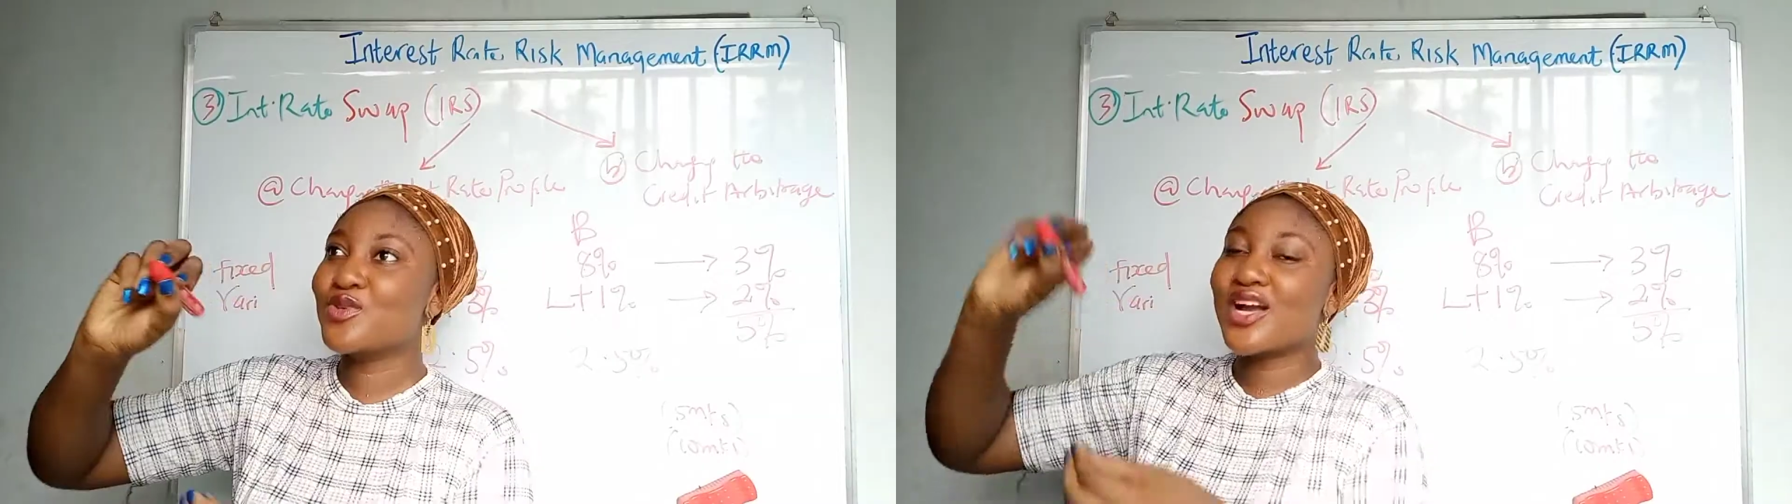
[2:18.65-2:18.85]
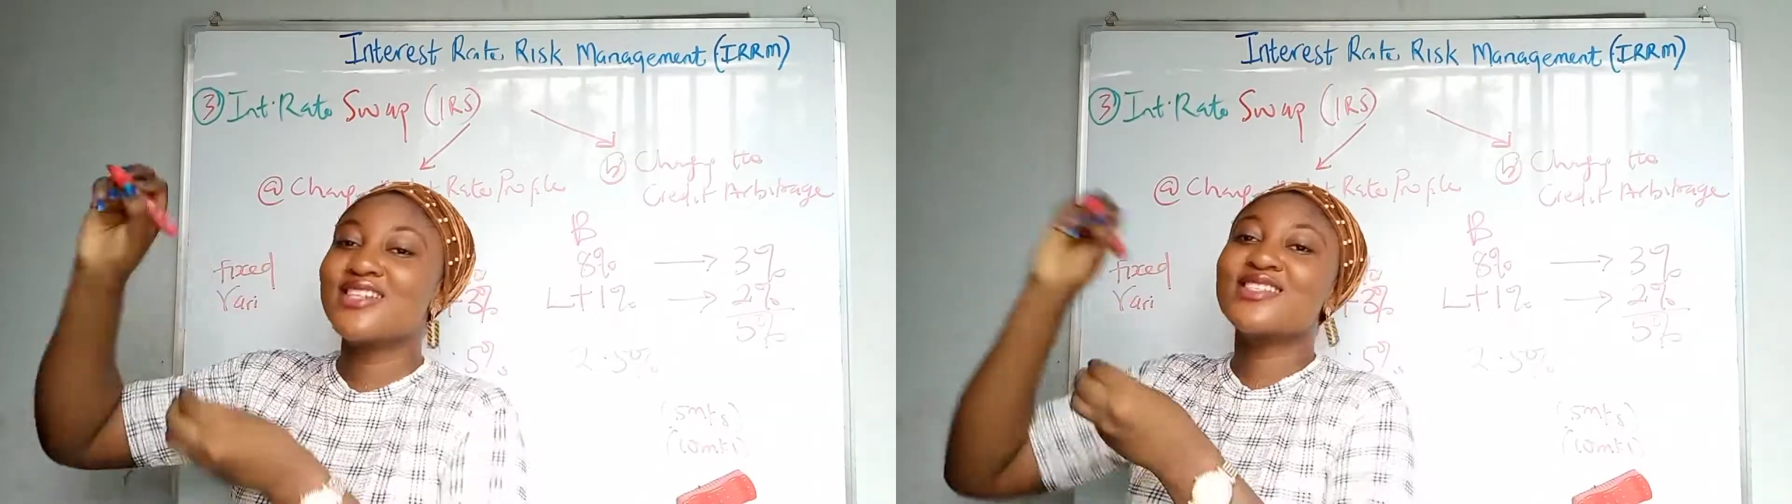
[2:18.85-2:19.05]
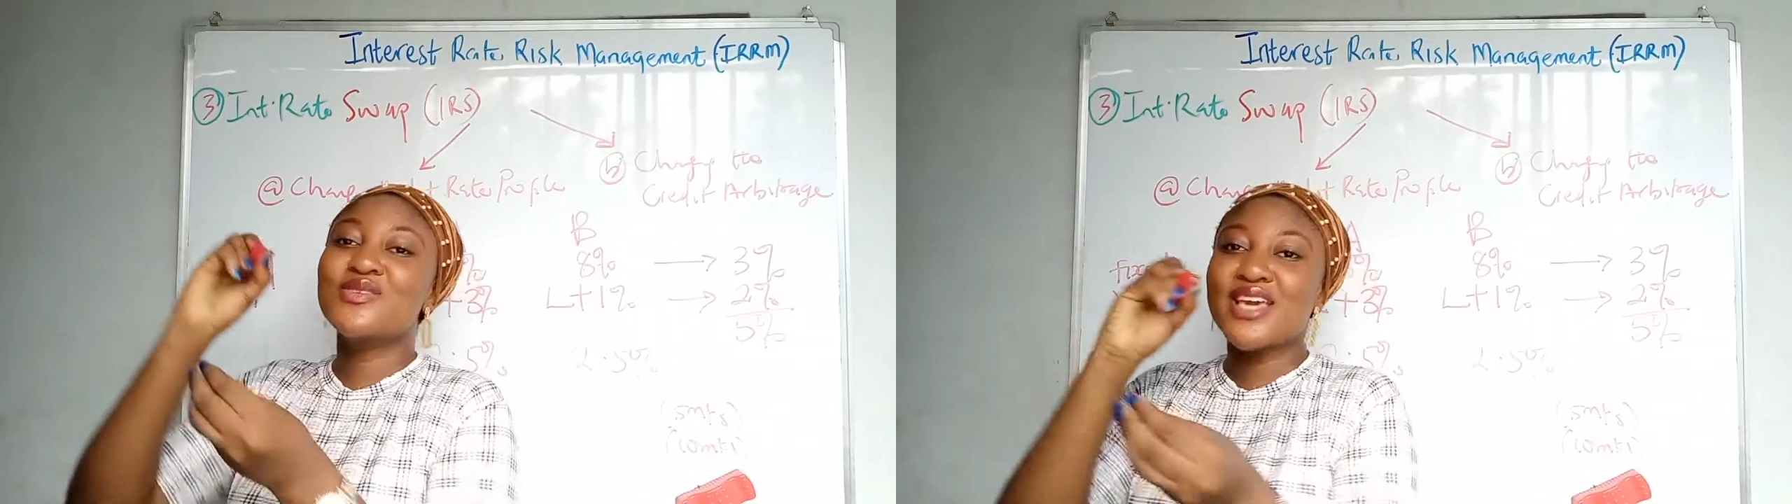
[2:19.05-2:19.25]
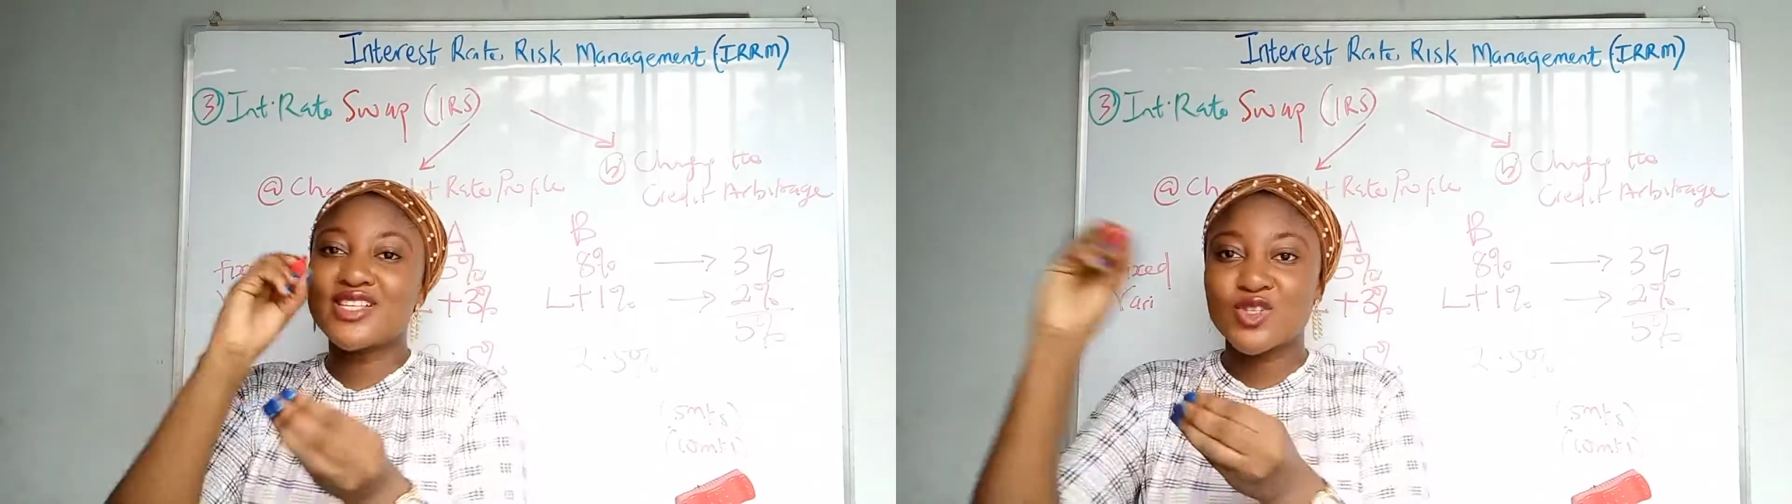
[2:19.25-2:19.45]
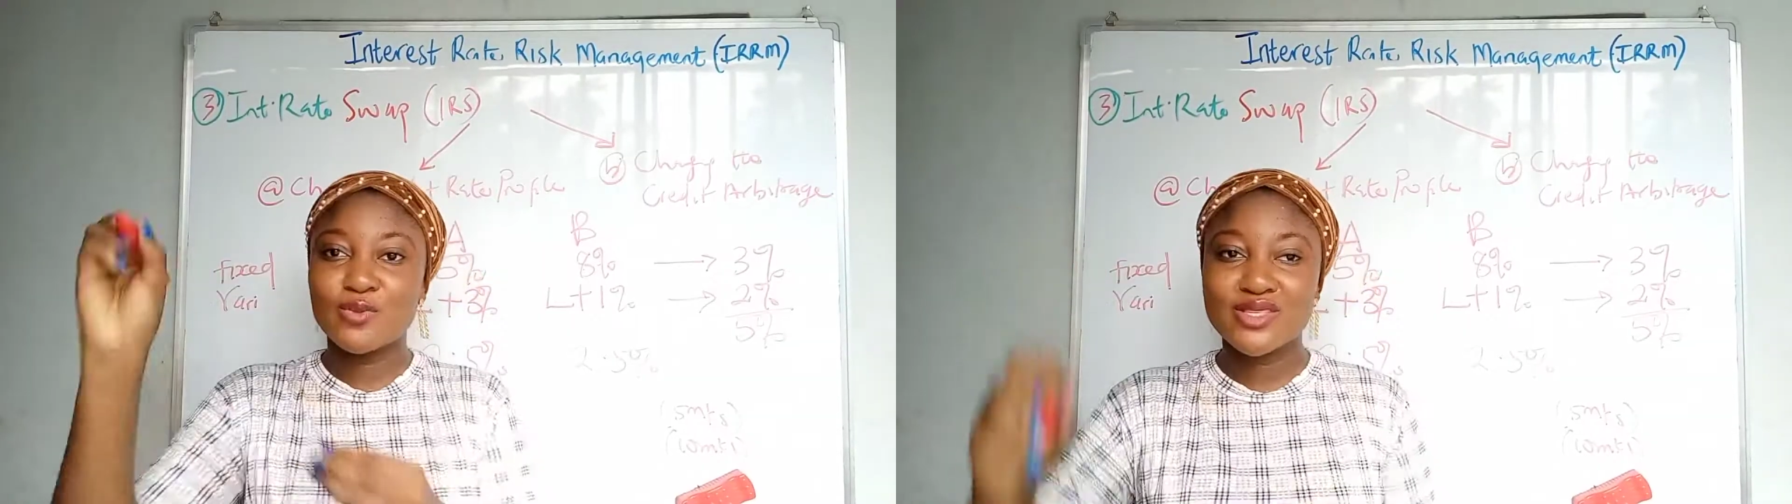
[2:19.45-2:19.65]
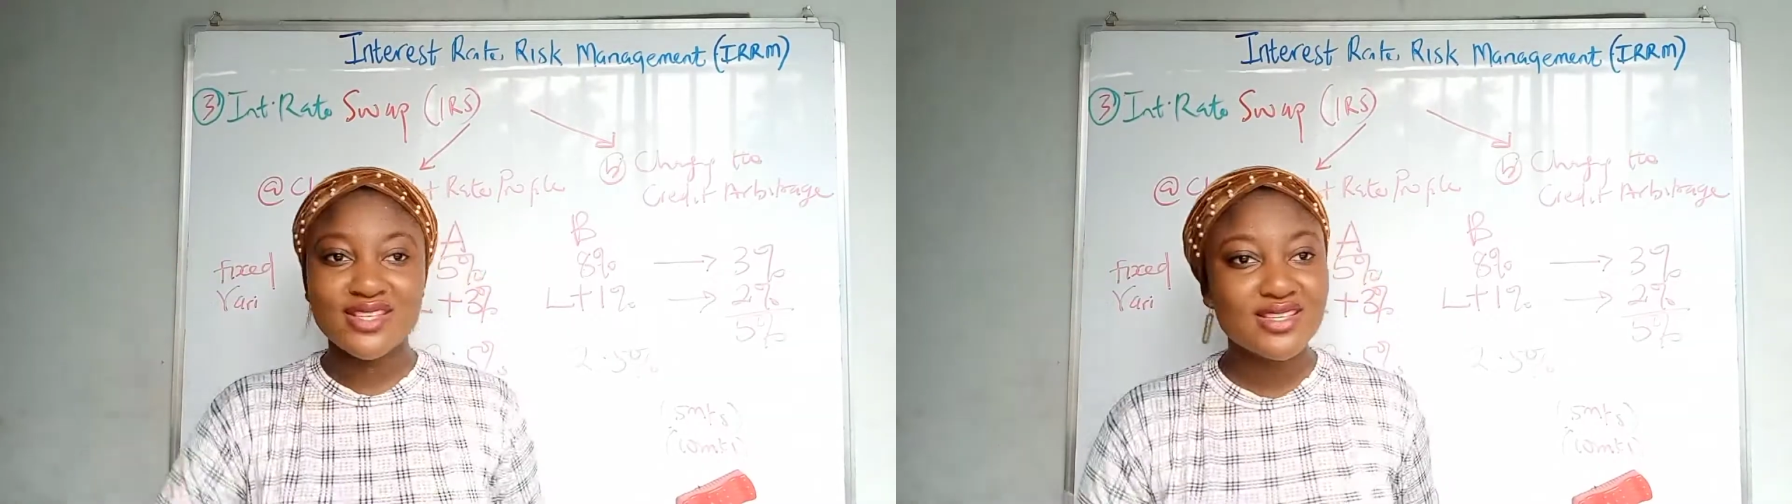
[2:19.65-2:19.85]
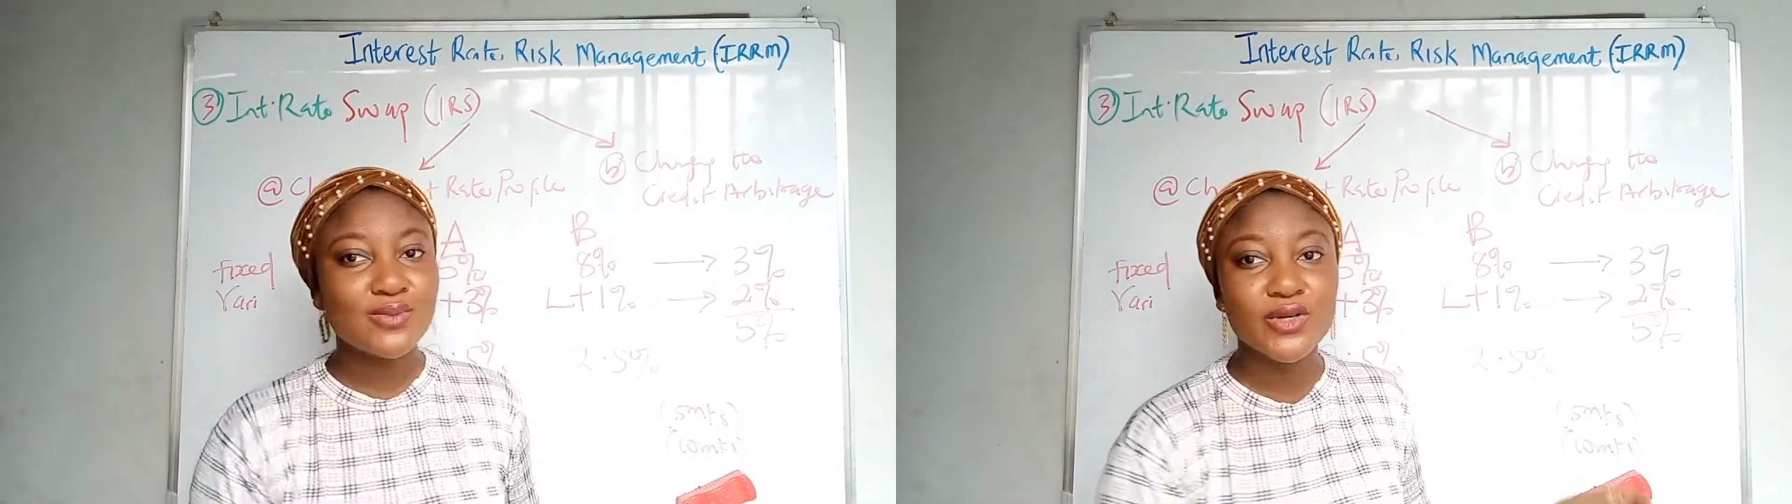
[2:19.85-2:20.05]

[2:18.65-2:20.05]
you can still get some ticks.